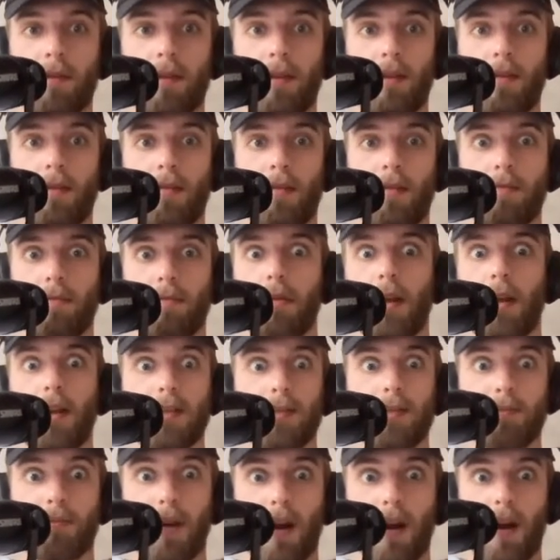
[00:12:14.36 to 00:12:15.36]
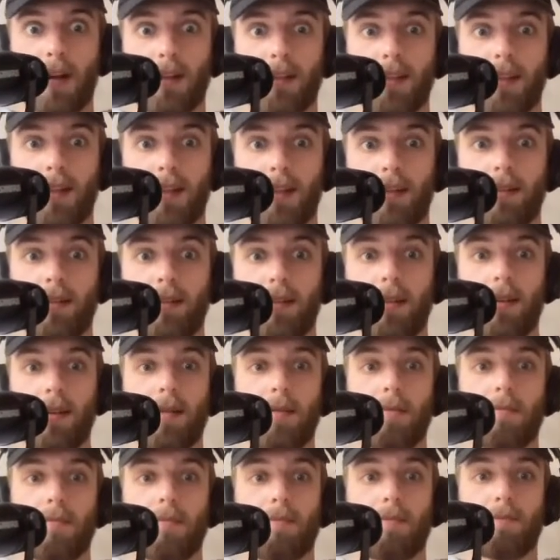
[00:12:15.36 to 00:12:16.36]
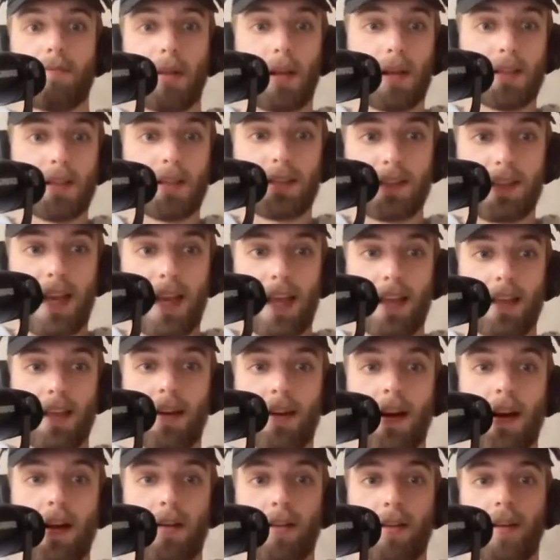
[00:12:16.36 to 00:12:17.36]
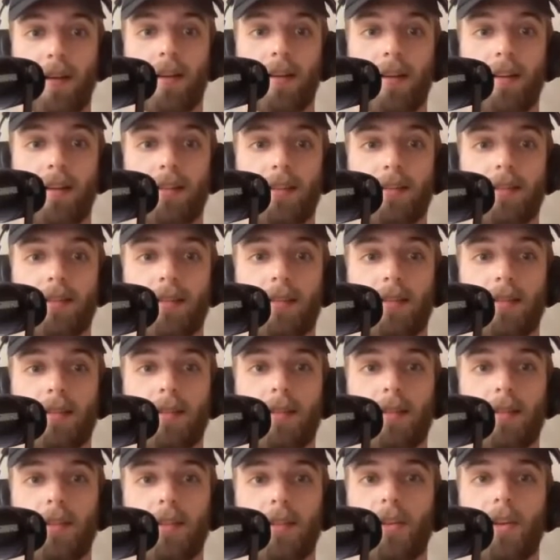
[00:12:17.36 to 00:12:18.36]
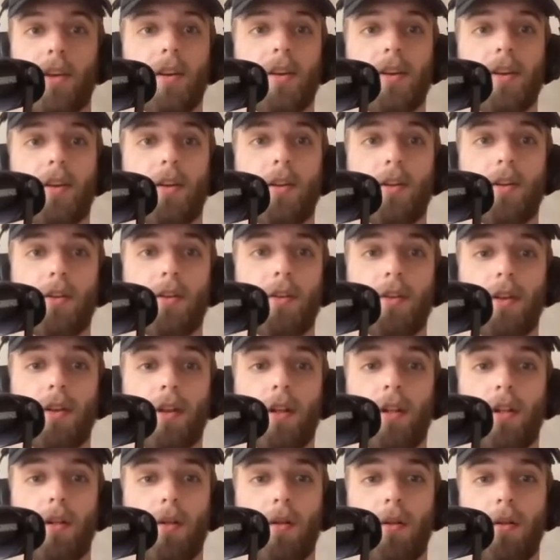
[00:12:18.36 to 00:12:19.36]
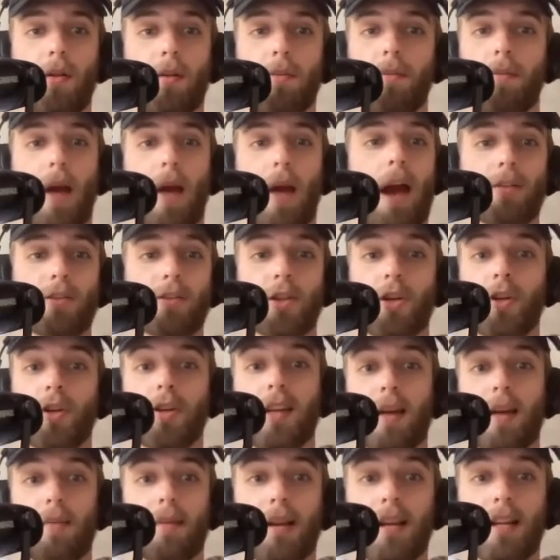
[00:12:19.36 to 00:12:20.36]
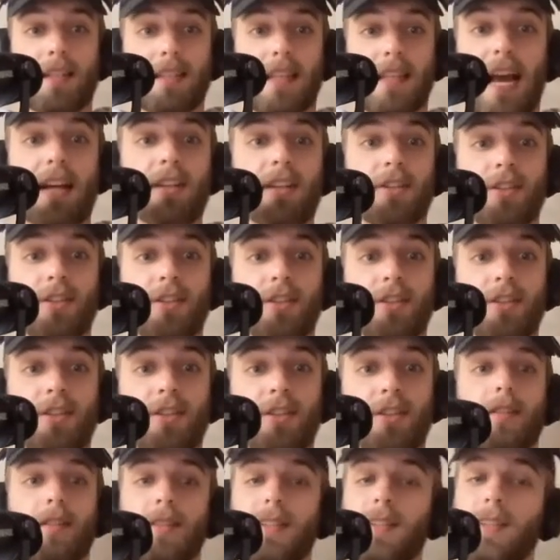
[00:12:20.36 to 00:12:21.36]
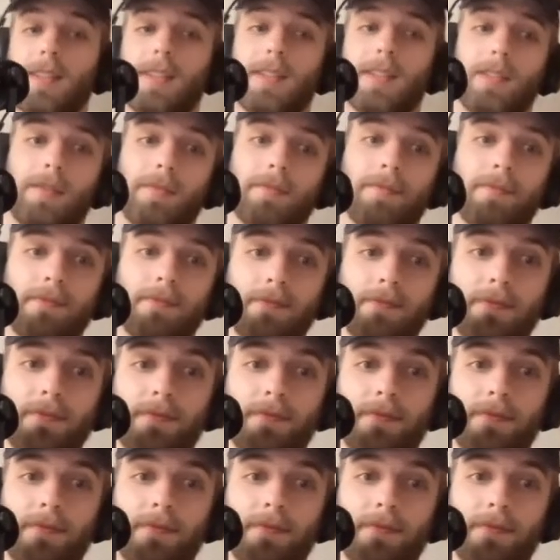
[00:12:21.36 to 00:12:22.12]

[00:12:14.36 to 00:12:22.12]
Yeah. Plus Brogdon, plus Gallinari. You, Hauser couldn't get minutes last year, so yeah. But we